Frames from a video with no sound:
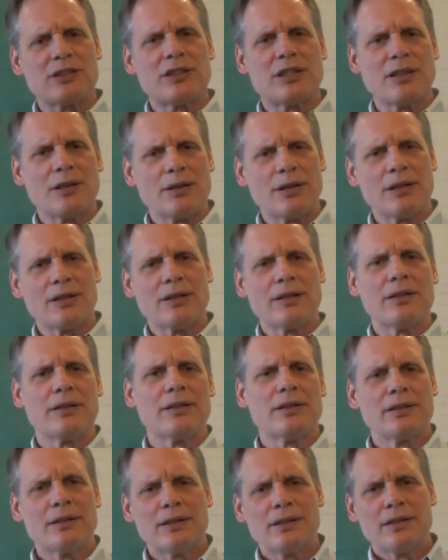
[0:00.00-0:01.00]
the
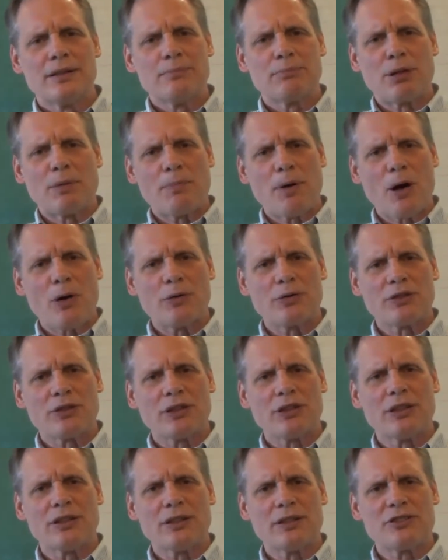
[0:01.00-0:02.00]

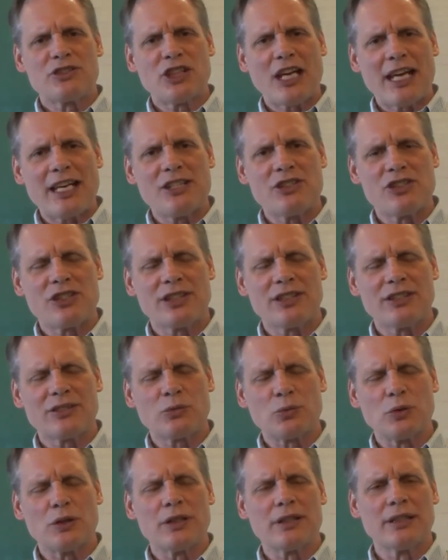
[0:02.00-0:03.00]
proposal changes
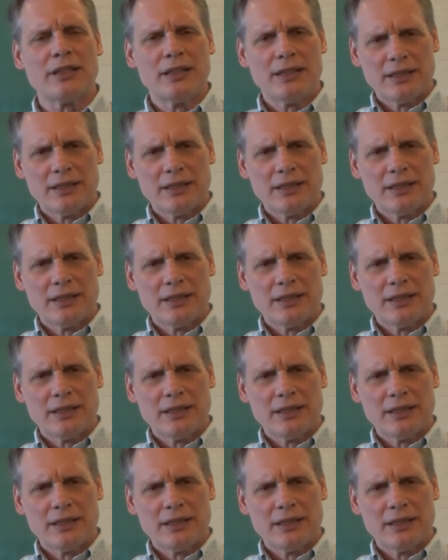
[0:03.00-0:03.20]
would